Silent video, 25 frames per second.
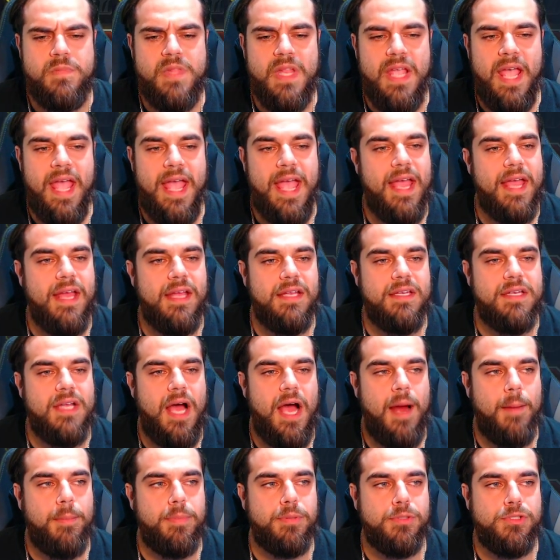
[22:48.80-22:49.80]
and
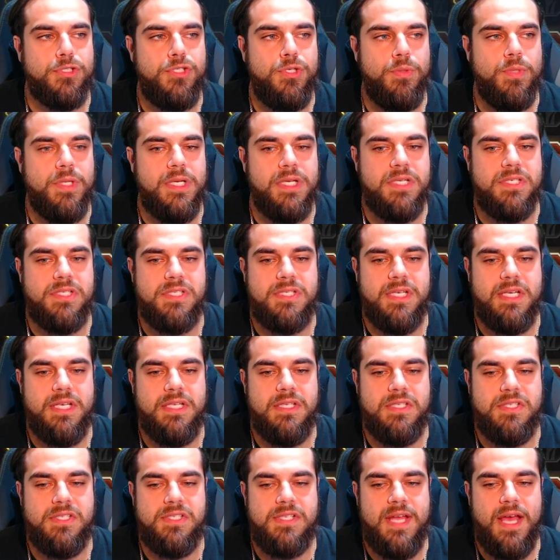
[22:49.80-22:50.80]
Opportunist
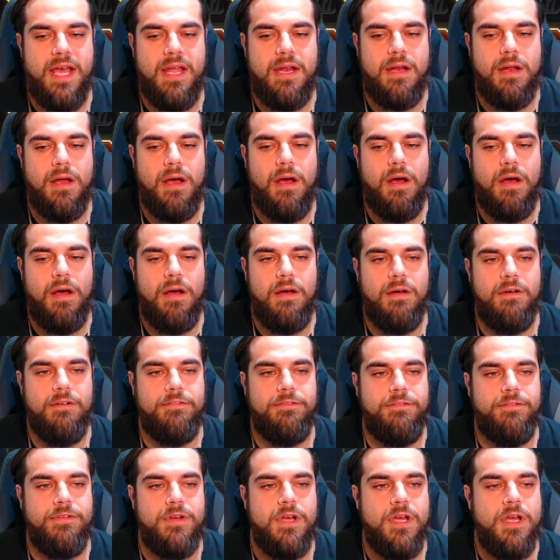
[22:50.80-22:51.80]
instead of
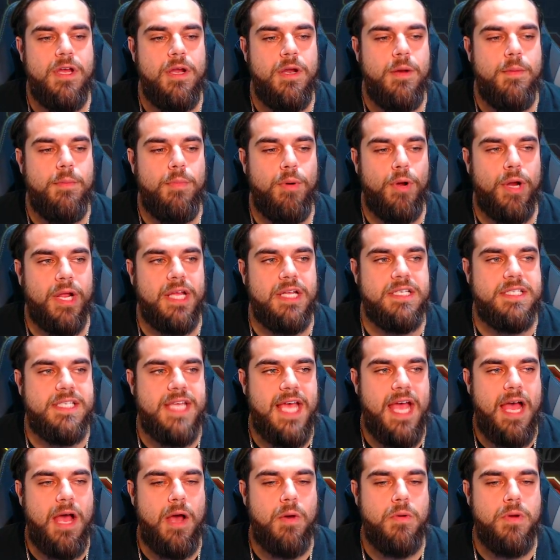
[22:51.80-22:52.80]
Bring It
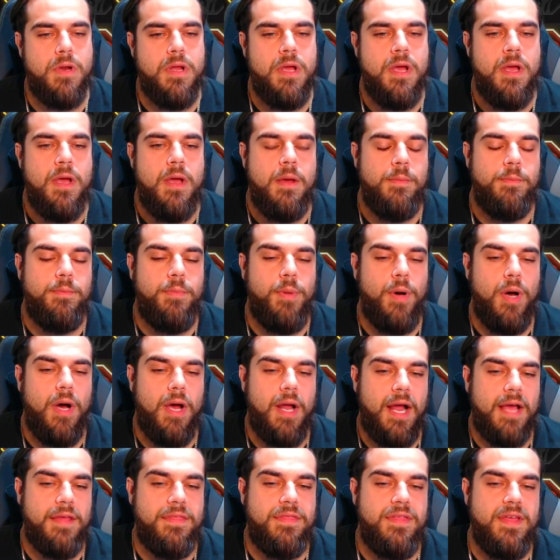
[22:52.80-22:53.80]
Down.
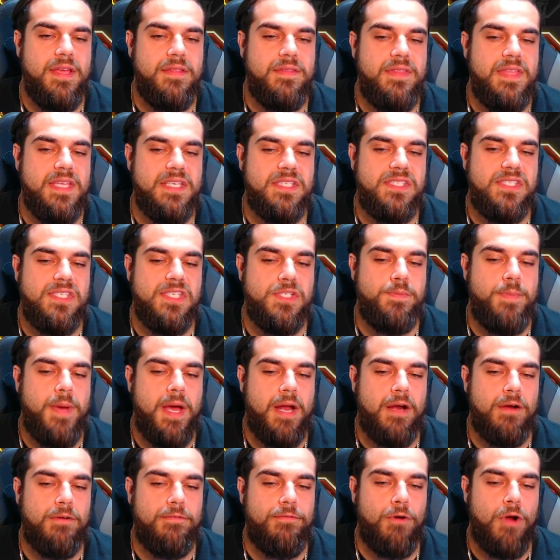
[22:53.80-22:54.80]
But I think this is
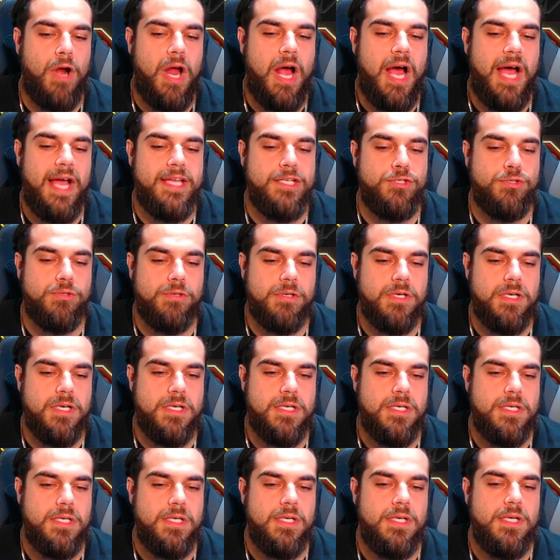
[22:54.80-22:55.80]
better for
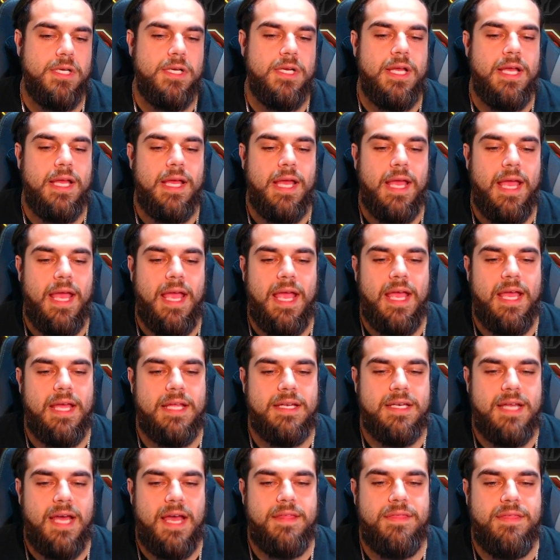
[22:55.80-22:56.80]
Hydra,
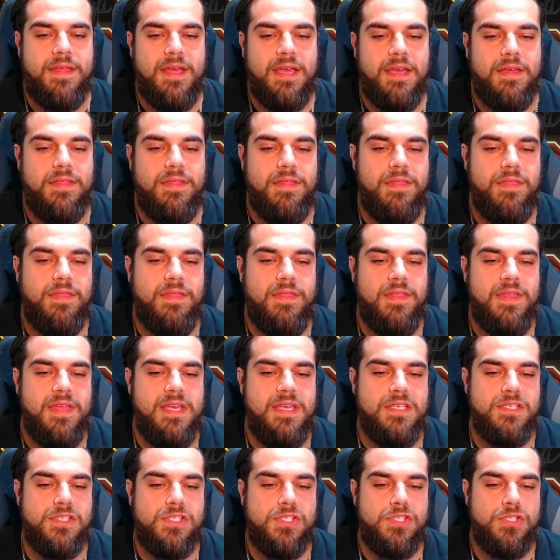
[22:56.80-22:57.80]
and I think
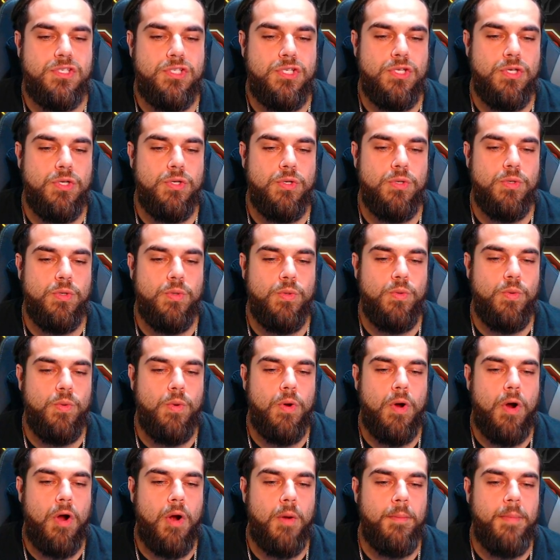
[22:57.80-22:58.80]
these two
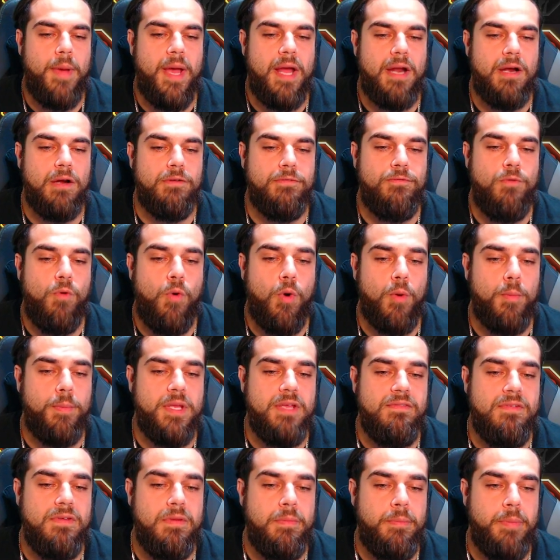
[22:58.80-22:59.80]
are better for
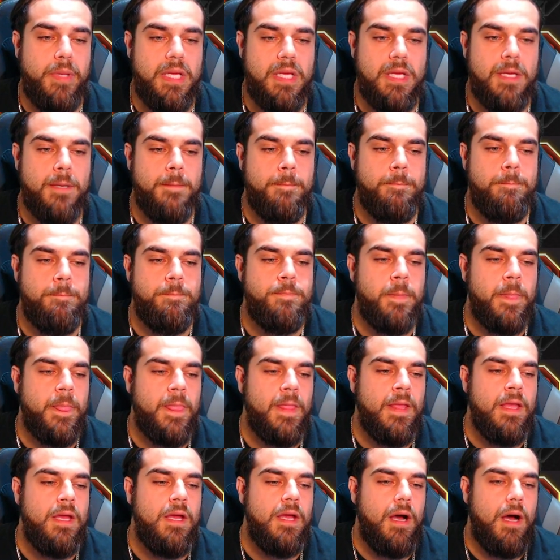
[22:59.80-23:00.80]
PvP.
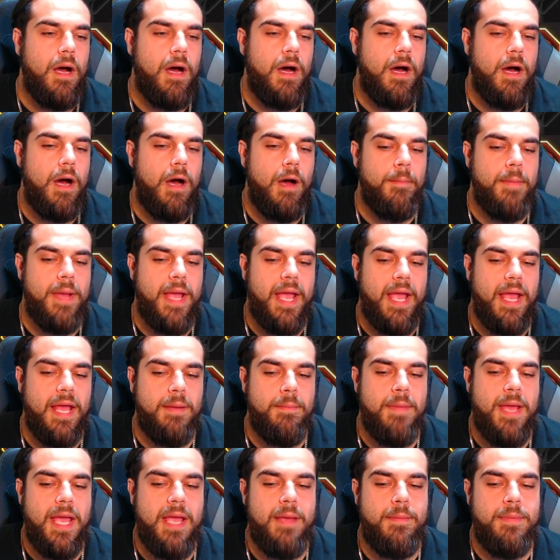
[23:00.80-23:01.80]

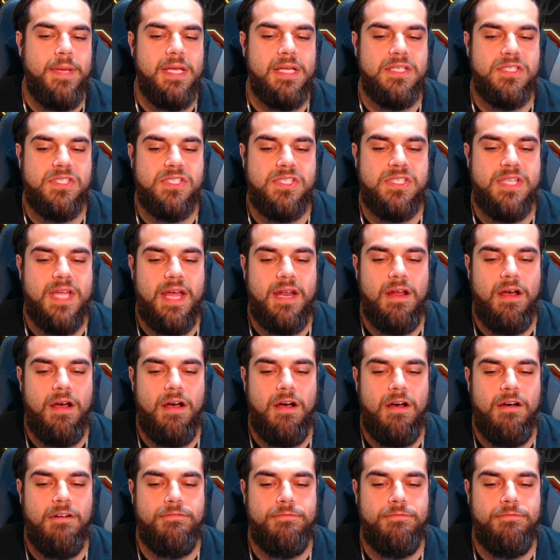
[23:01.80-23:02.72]
And maybe instead of